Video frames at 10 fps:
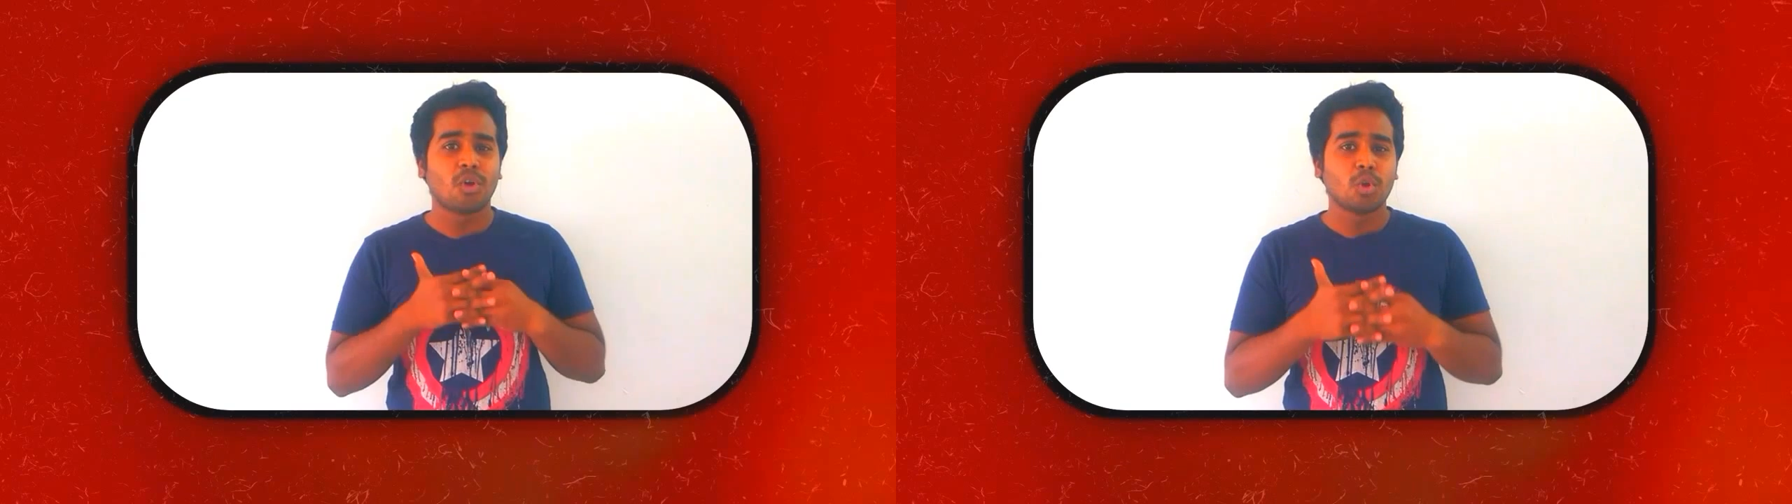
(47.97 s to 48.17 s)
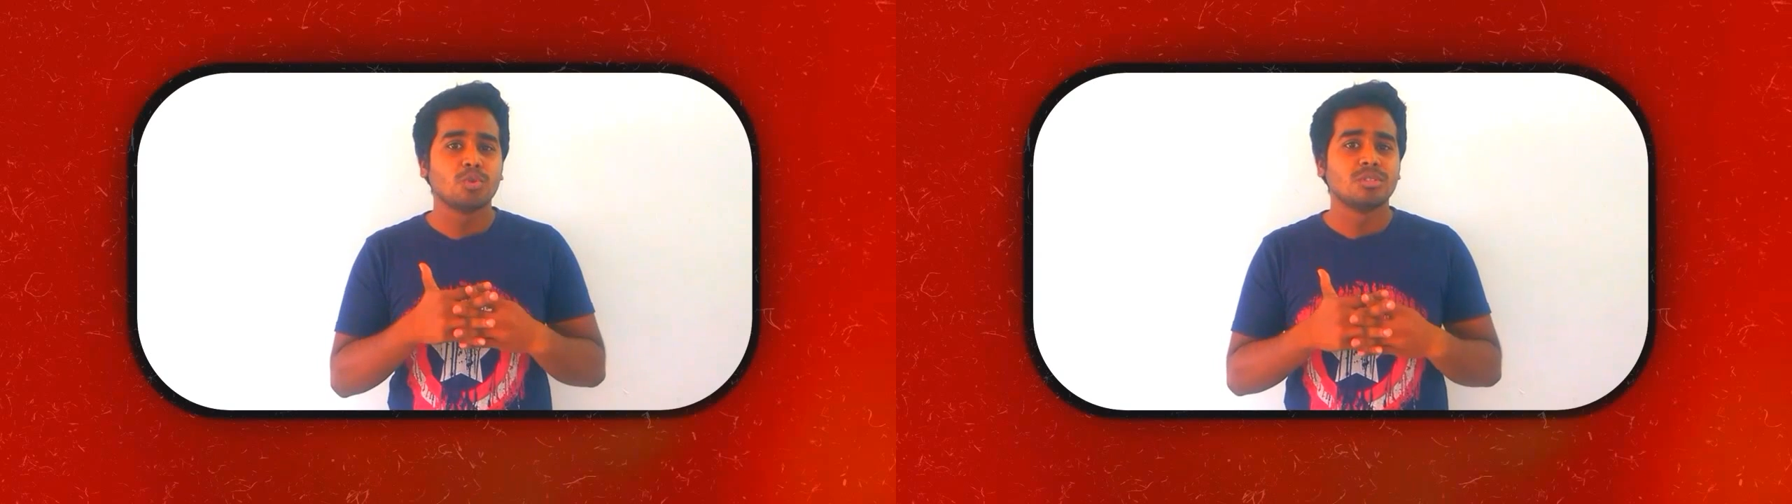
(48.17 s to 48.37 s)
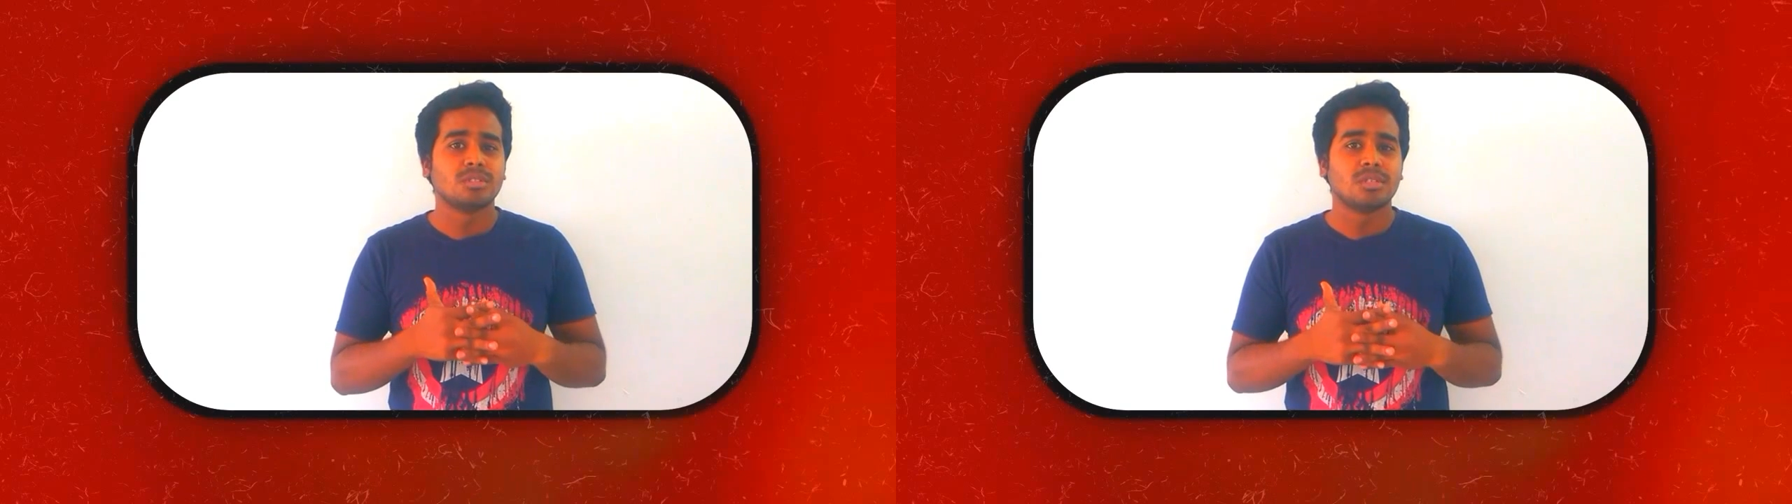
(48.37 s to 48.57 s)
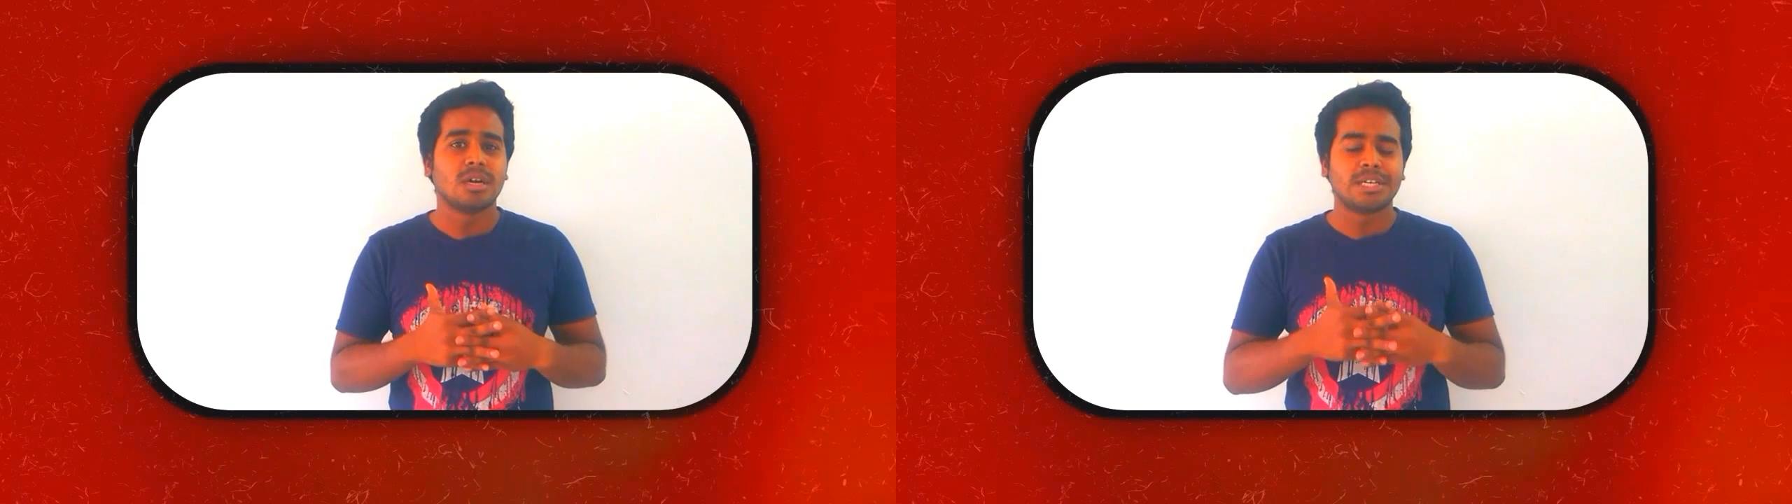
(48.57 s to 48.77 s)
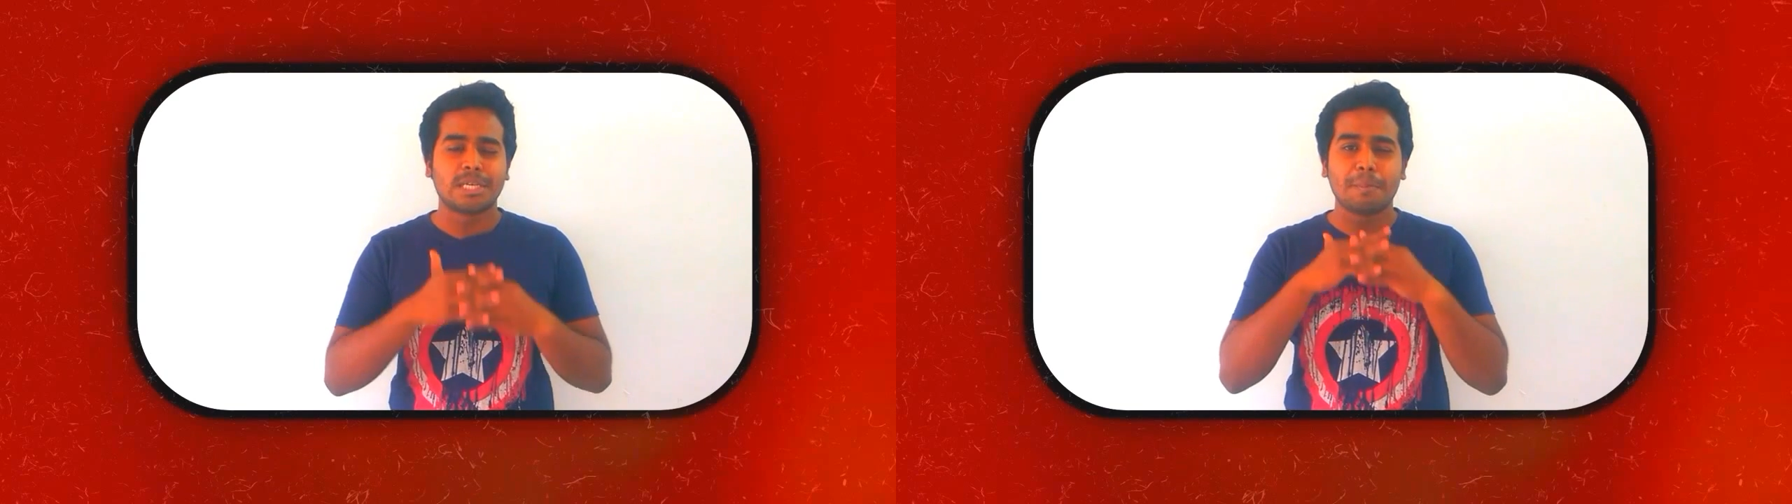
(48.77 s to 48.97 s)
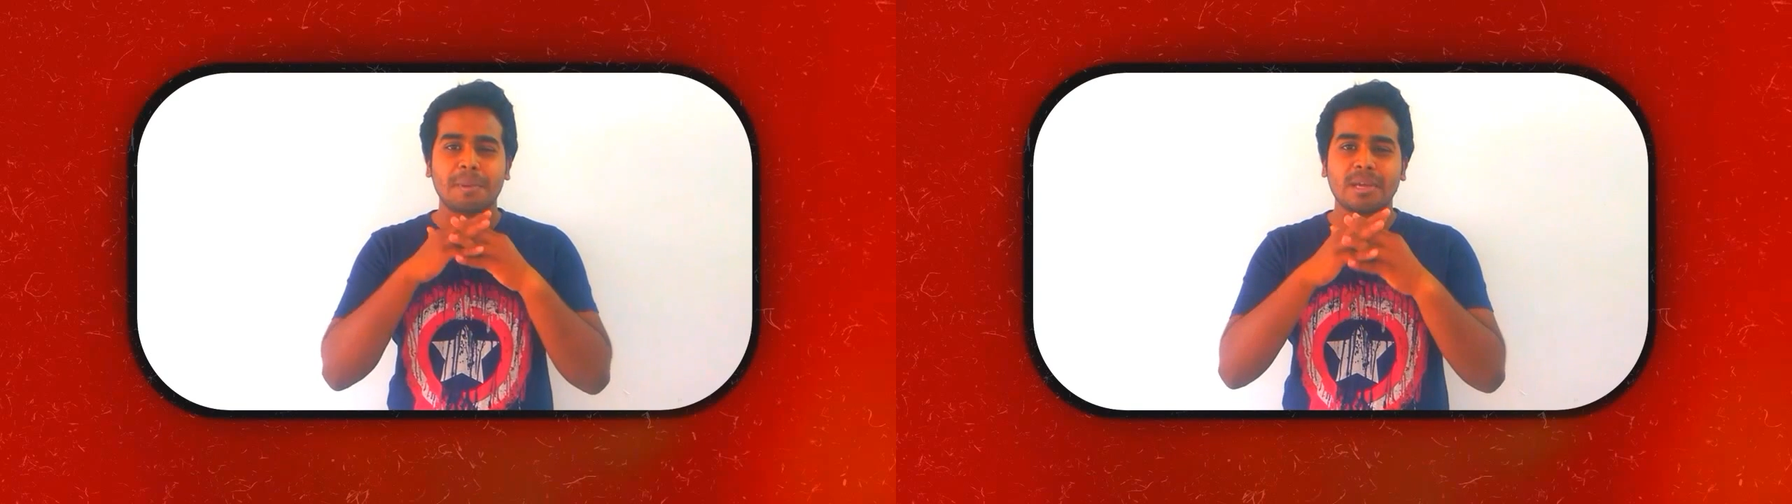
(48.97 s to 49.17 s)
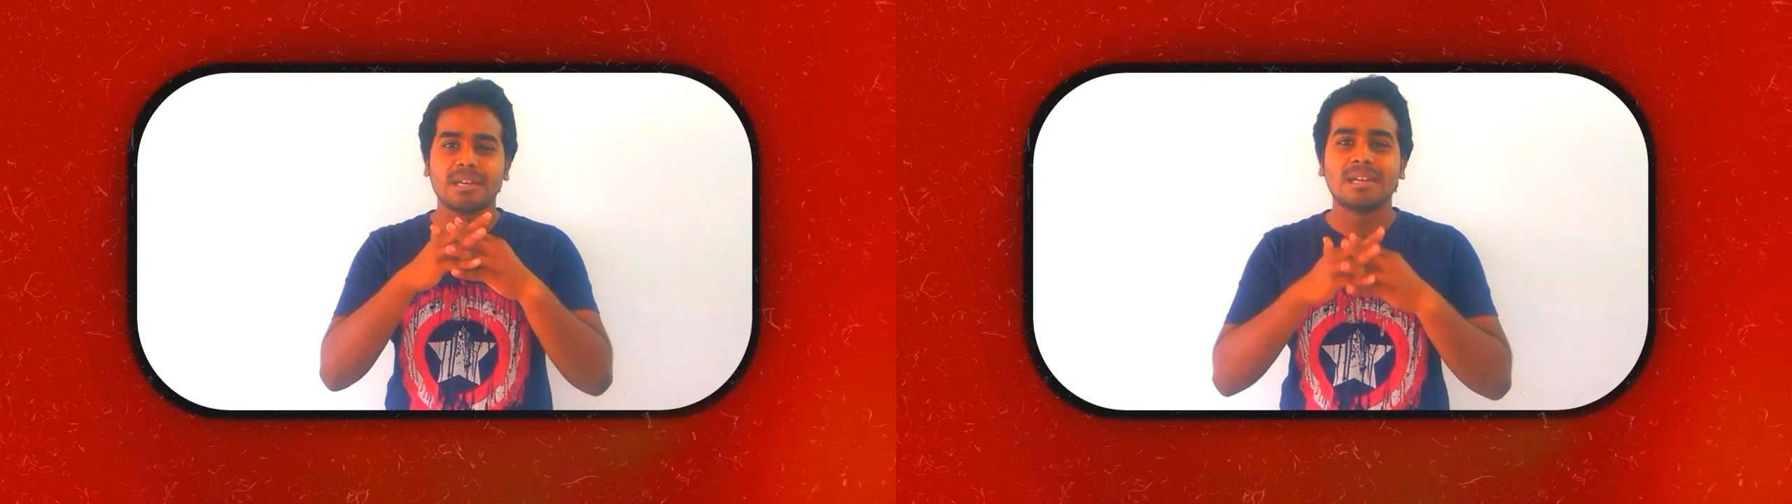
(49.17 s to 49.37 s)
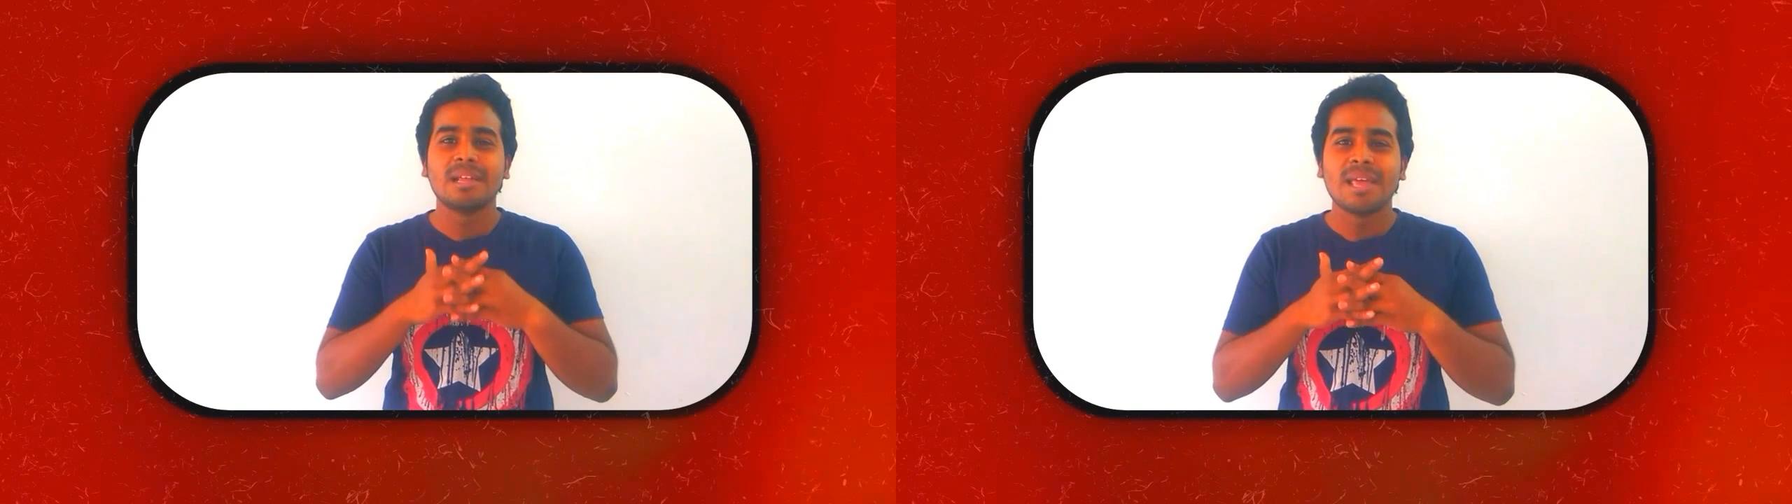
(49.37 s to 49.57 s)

follows a typical